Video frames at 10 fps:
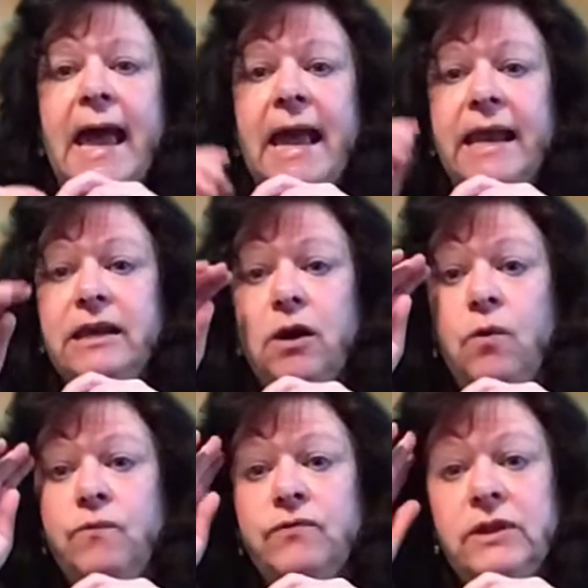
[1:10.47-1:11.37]
And
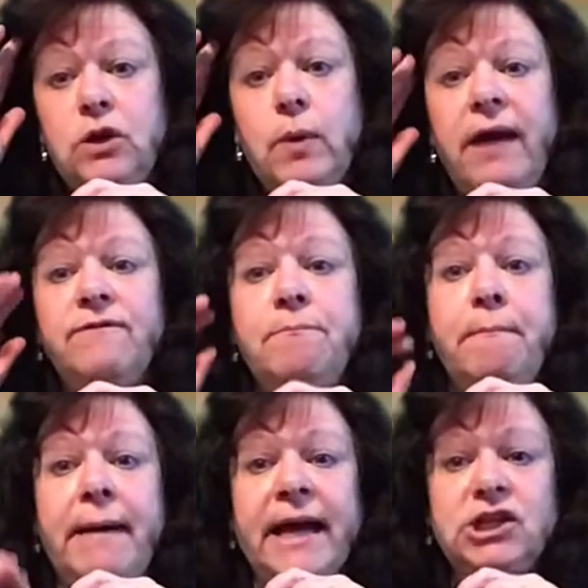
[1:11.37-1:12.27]
hopefully you have
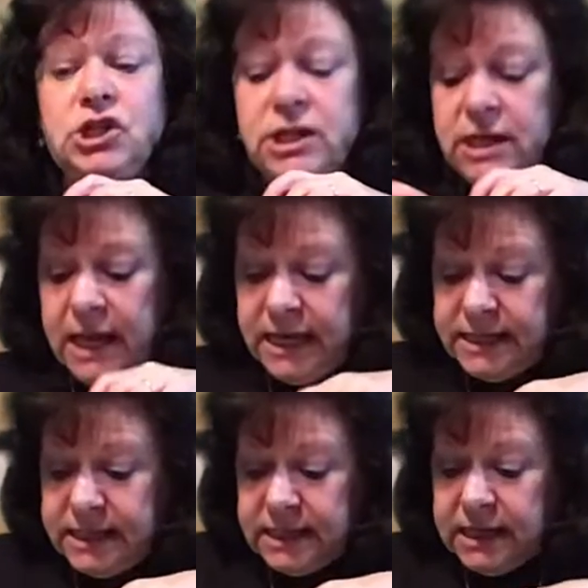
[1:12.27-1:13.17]
matching
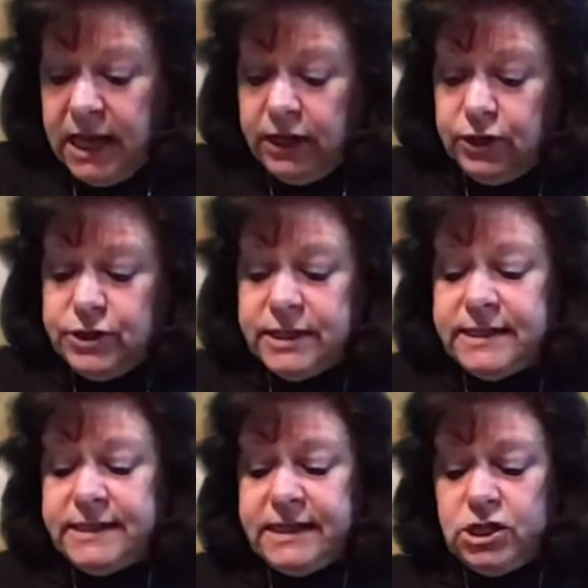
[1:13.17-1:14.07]
colored
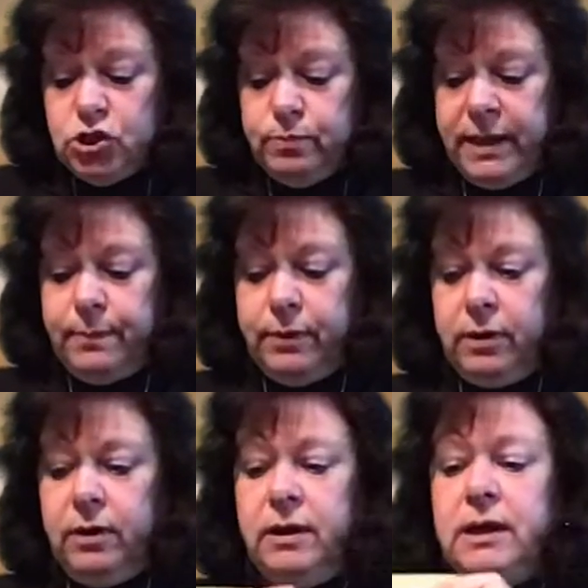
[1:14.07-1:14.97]
tissue paper
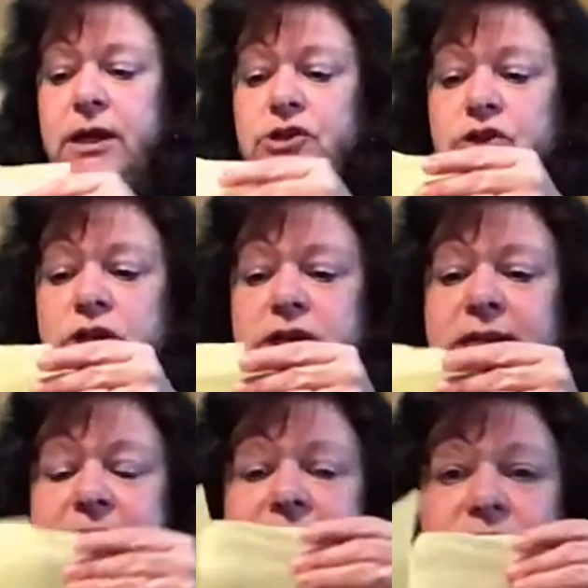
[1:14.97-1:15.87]
because you're going to
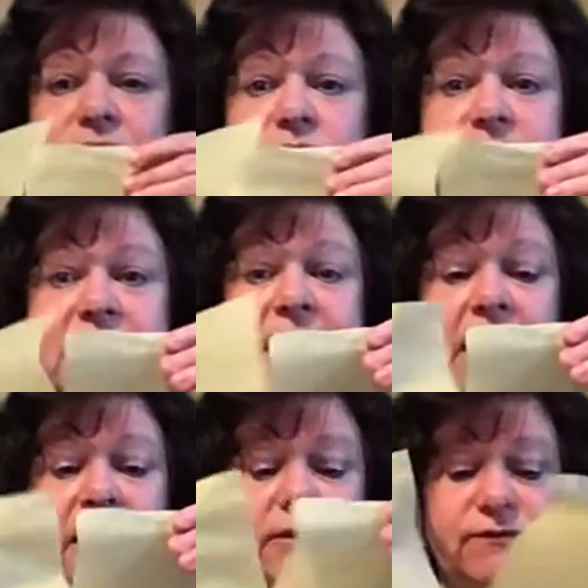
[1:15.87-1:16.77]
need this for the tail
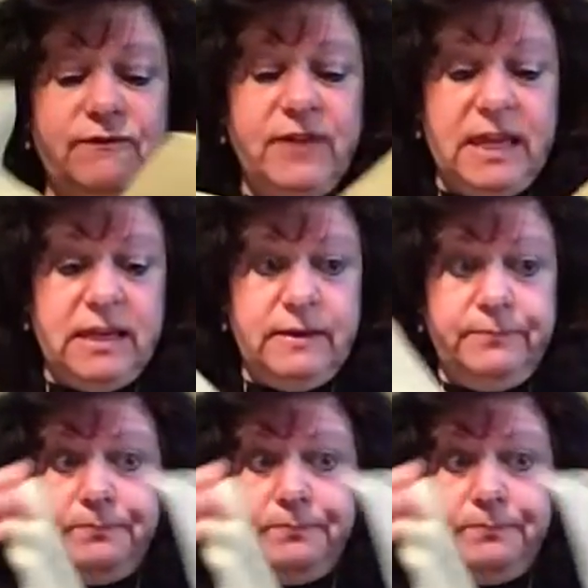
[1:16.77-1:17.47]
and the fin.